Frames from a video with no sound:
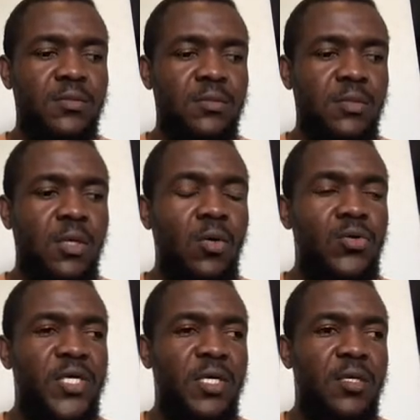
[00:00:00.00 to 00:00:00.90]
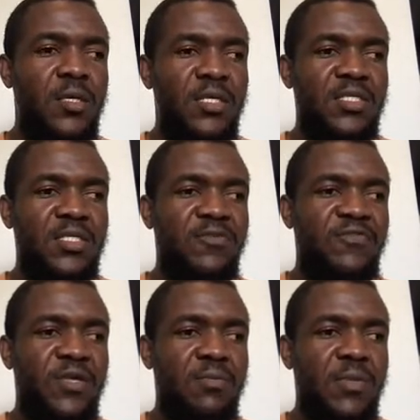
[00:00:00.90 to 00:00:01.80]
Oh yeah, there's a
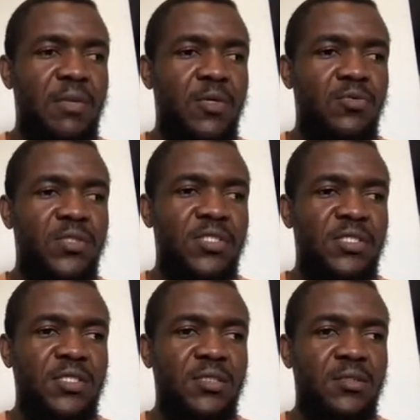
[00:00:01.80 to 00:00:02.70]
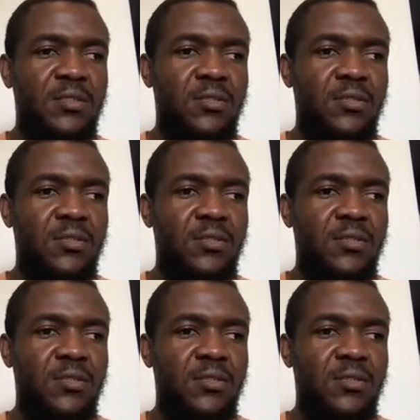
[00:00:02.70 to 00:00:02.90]
Vim. I'm already in.